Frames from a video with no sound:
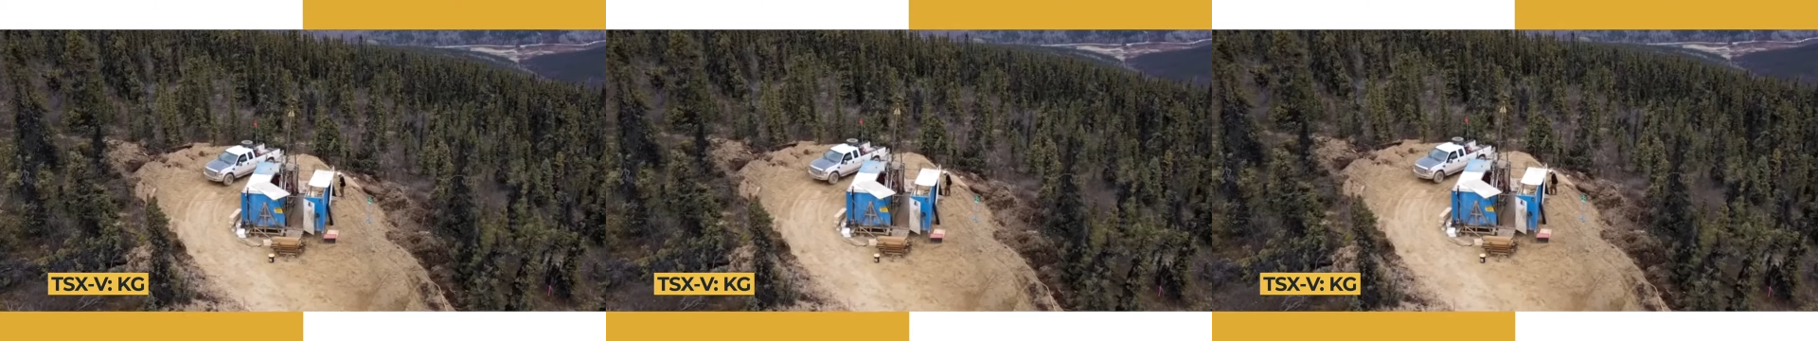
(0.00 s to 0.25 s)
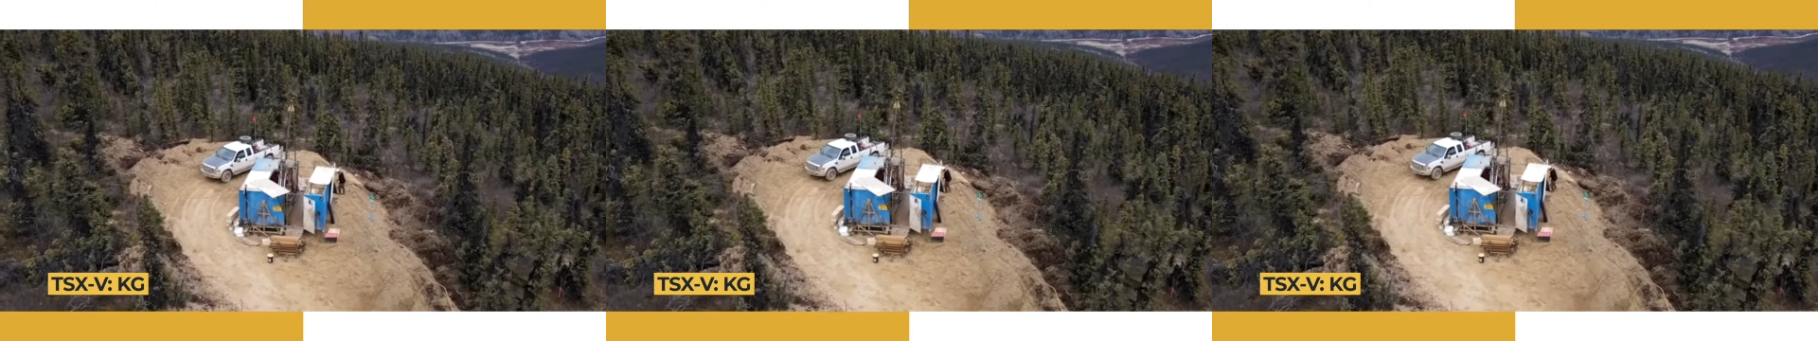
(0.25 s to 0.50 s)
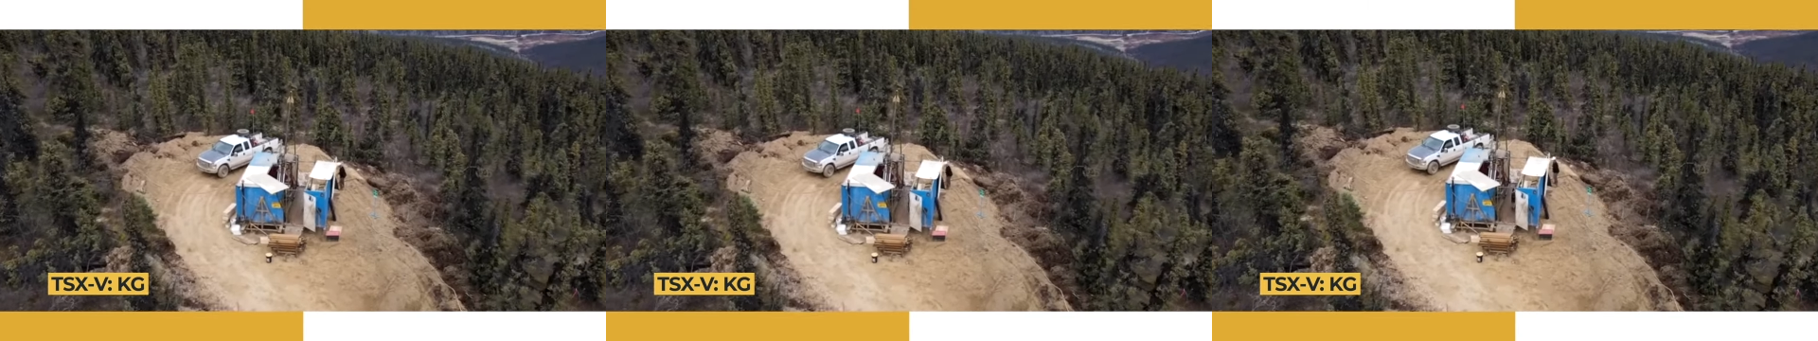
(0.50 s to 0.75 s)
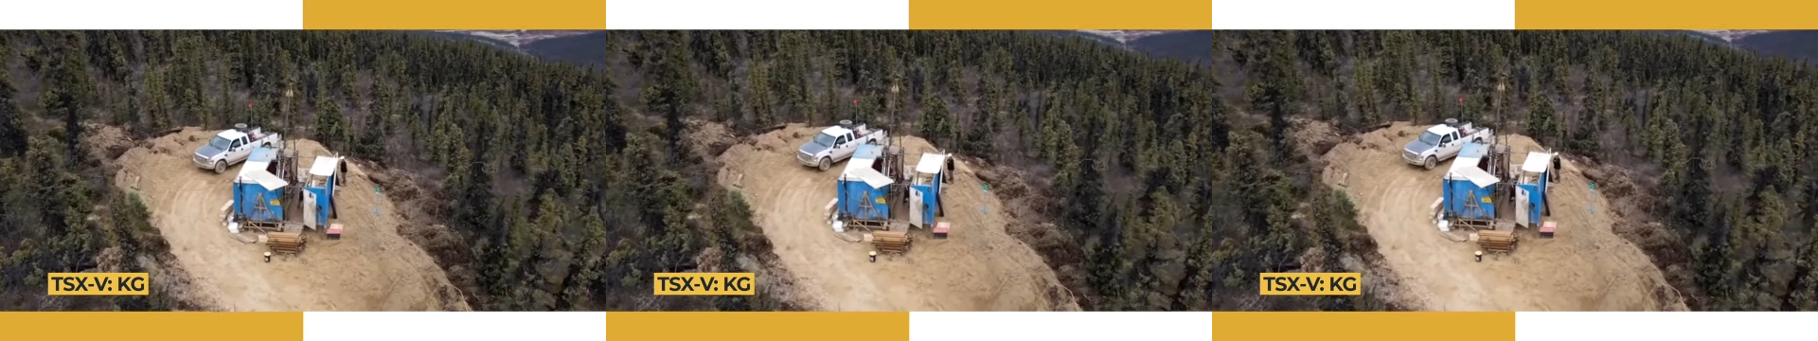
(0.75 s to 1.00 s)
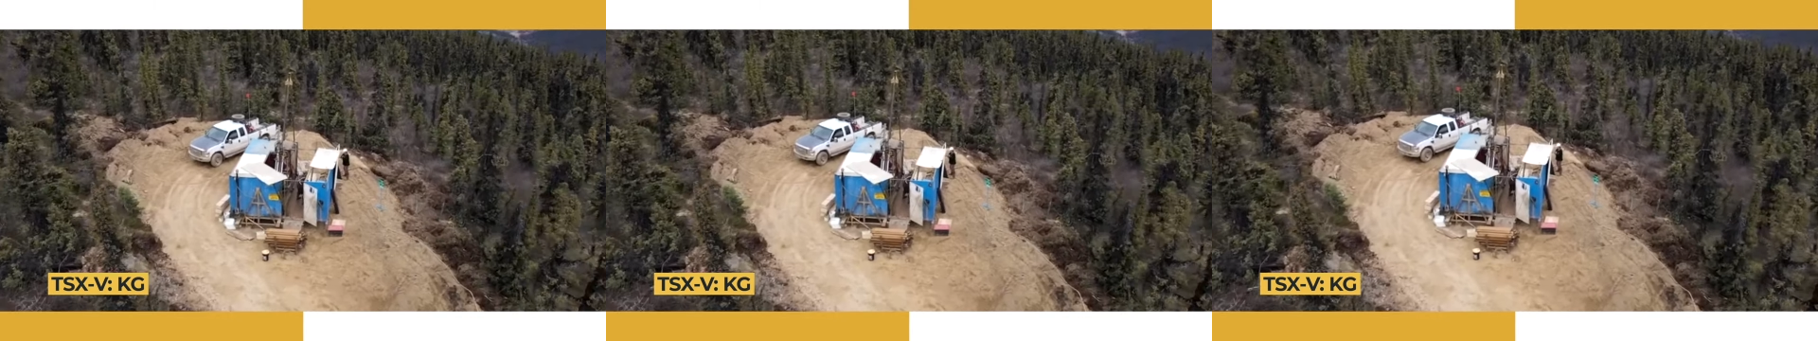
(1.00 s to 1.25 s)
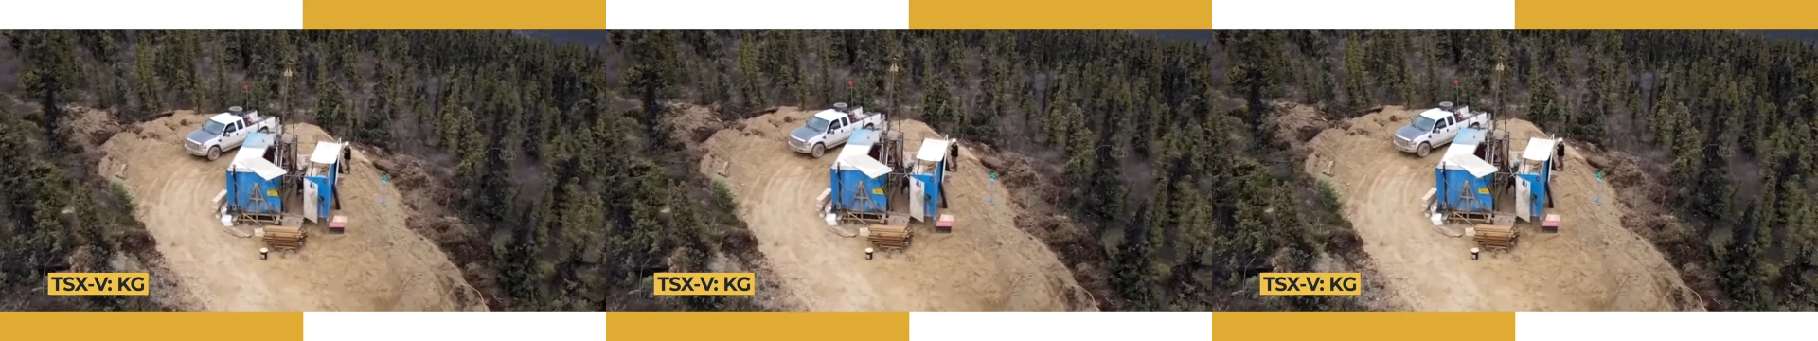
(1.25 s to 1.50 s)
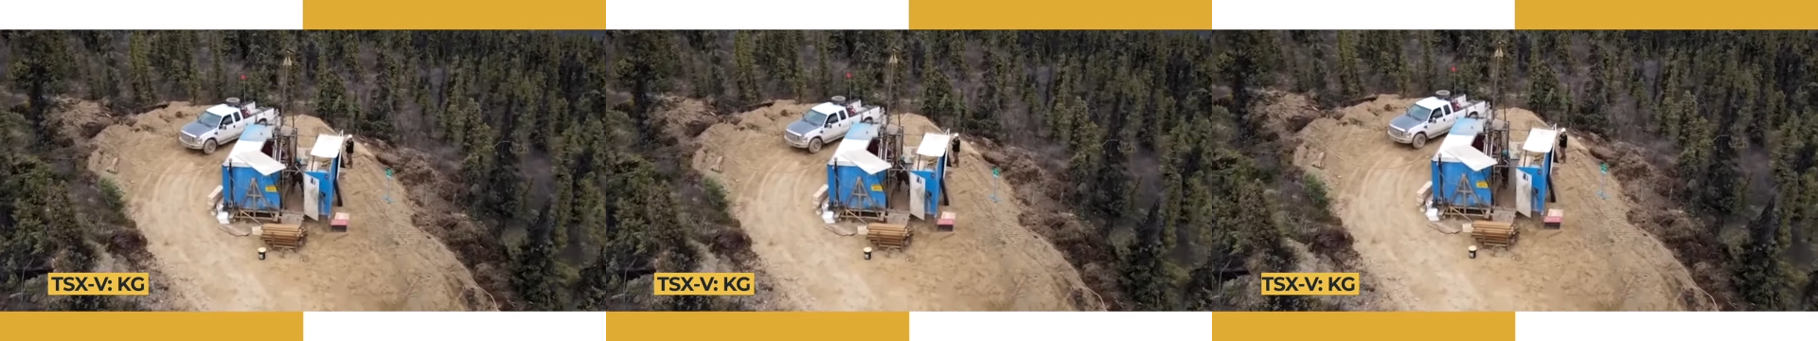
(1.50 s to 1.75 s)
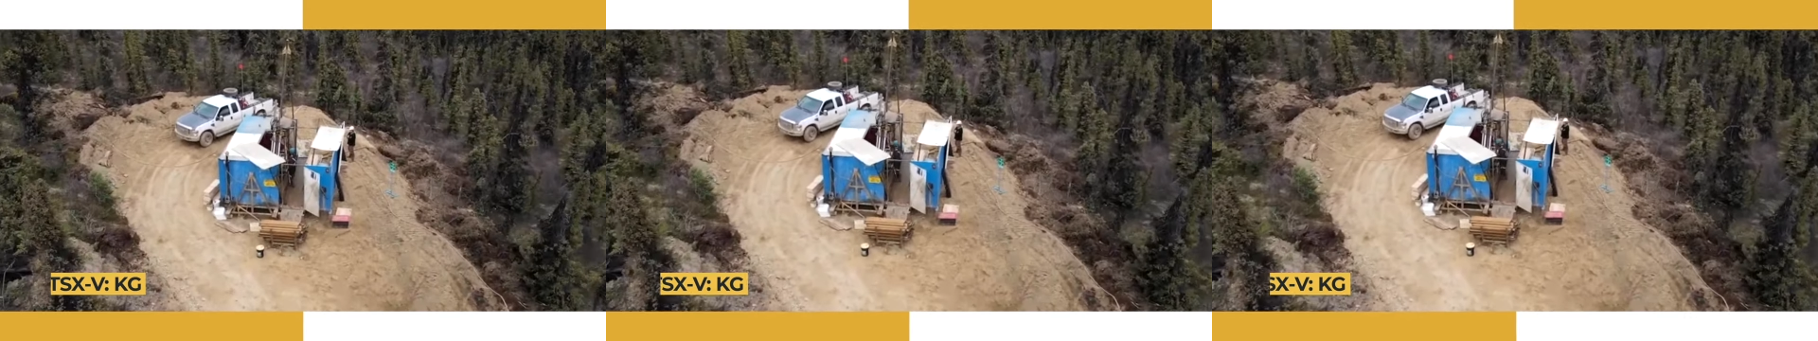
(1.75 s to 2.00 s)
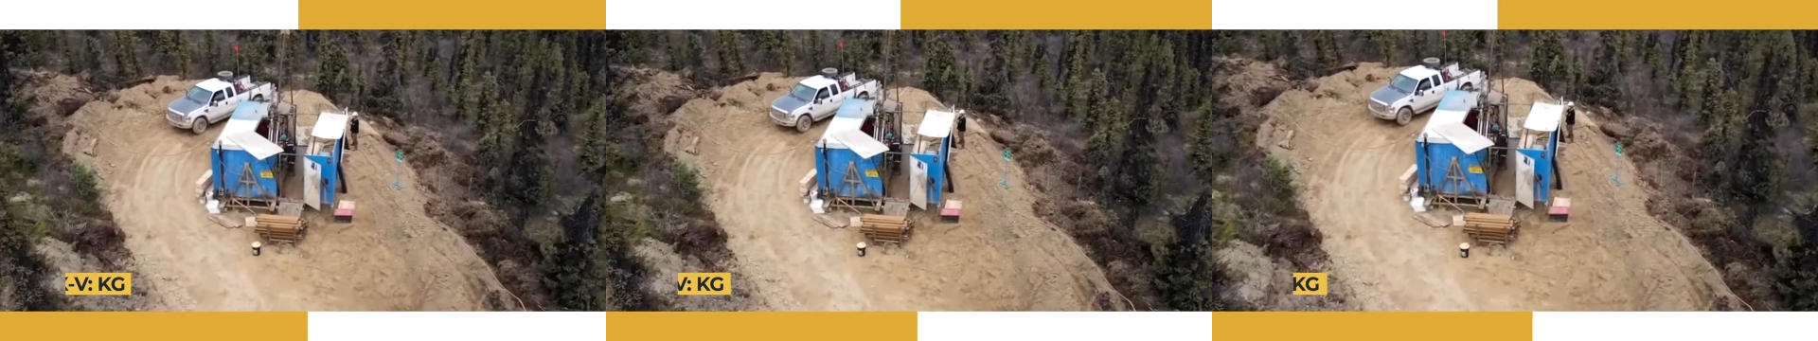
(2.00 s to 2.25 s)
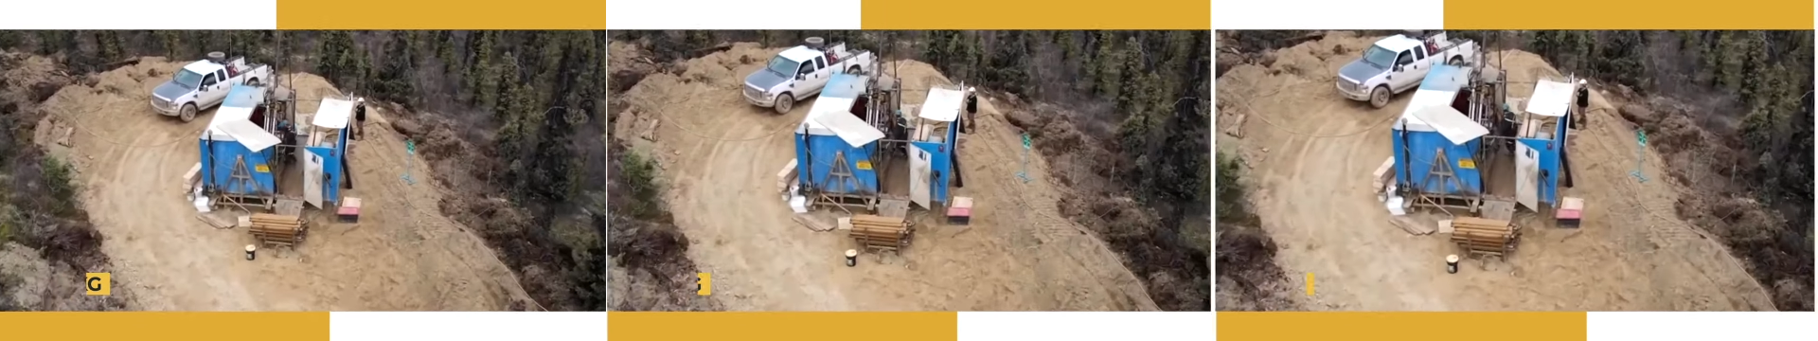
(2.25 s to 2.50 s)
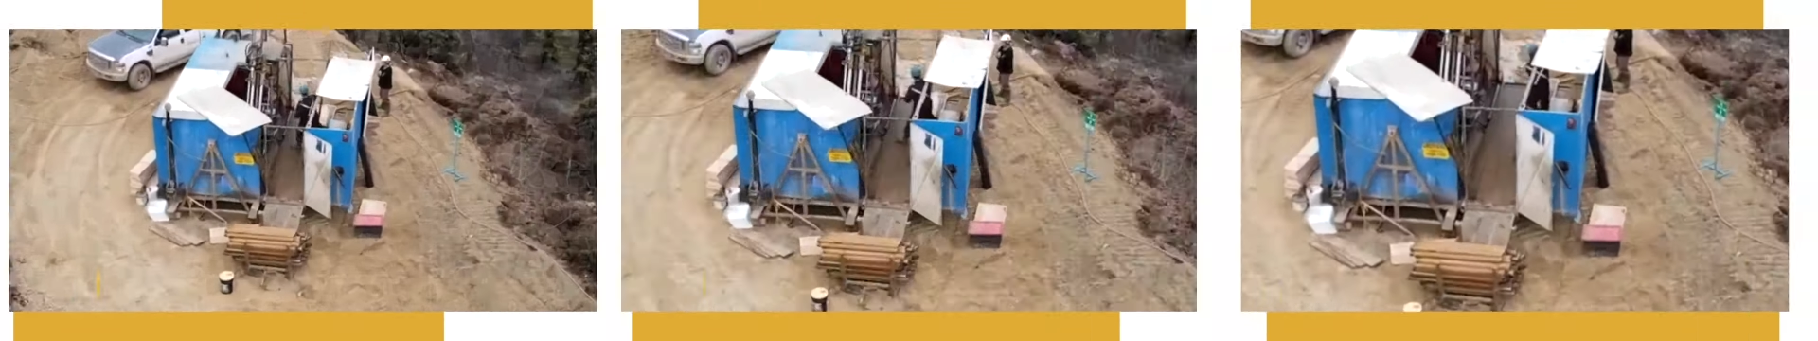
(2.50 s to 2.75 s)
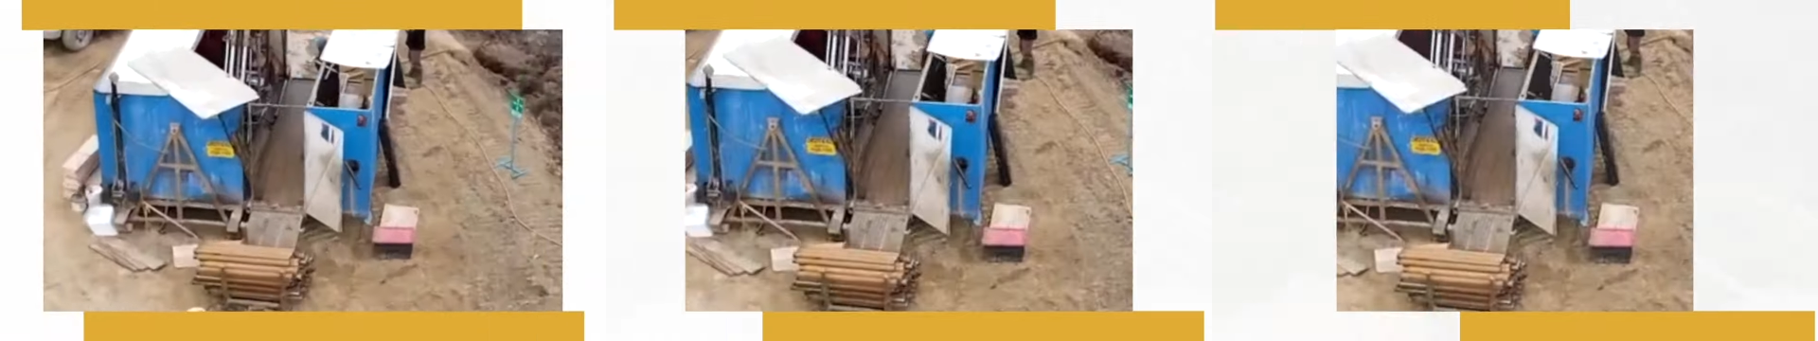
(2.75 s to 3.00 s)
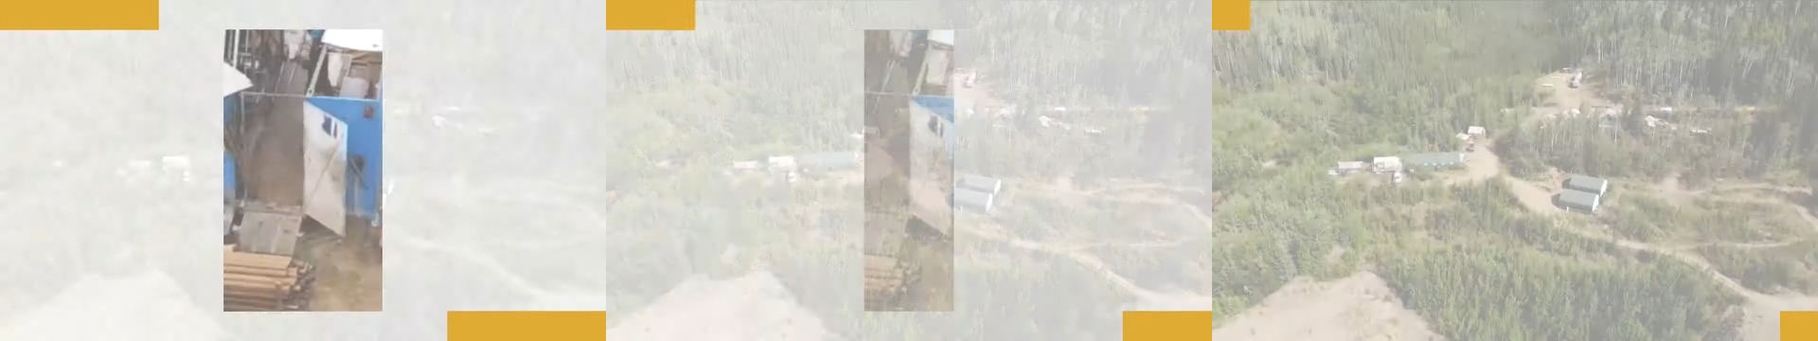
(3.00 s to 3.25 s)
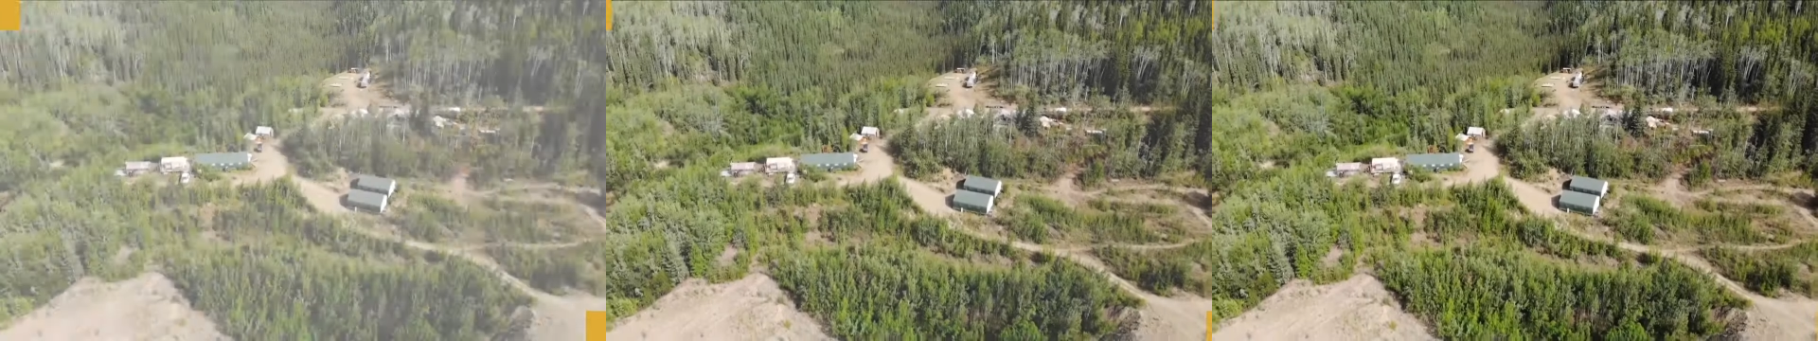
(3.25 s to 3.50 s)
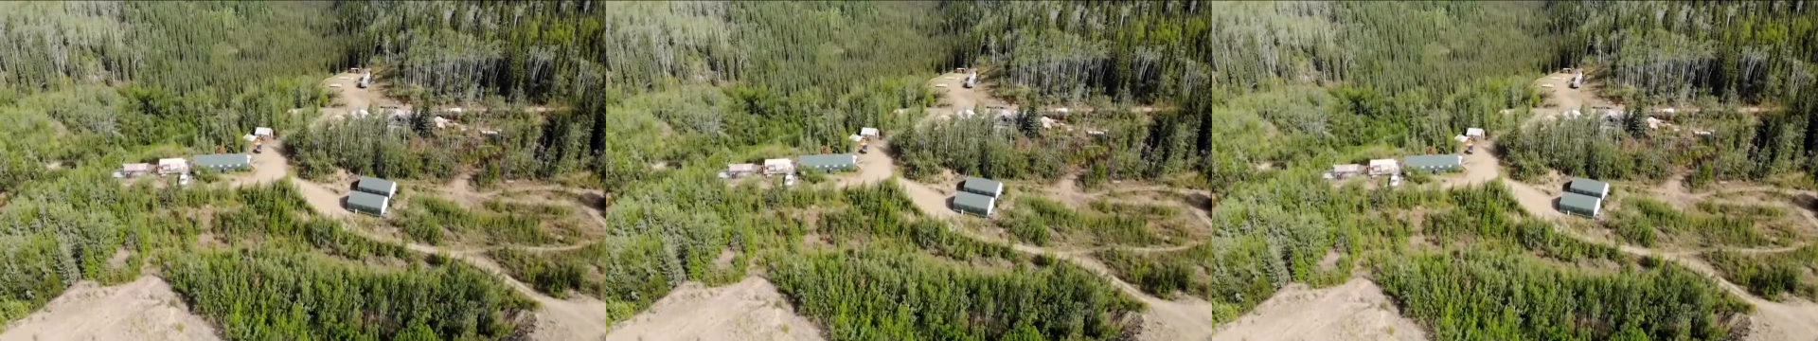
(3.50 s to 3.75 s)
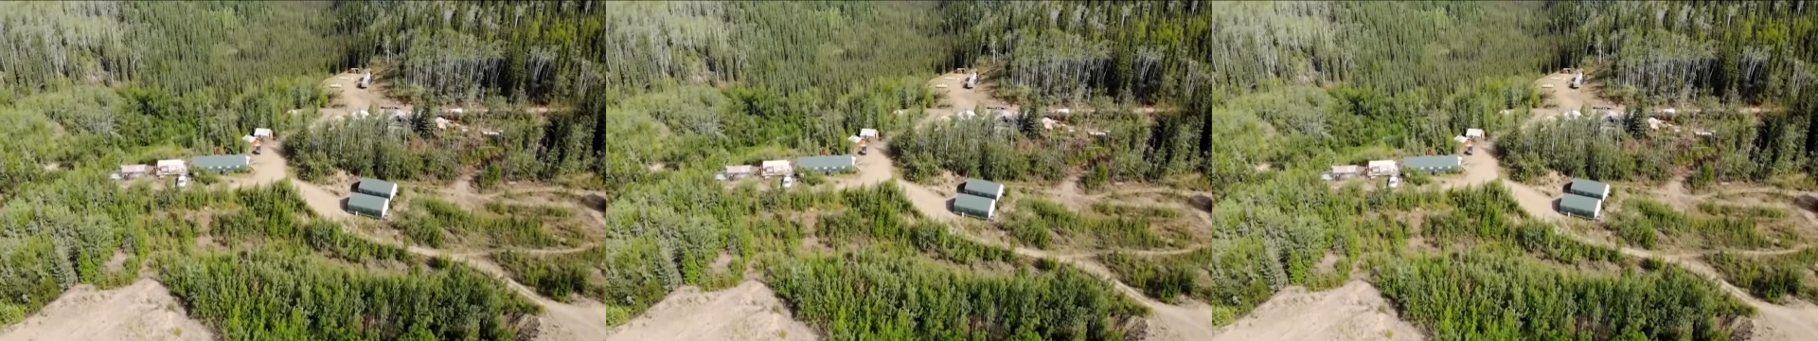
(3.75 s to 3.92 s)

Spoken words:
(no speaker visible)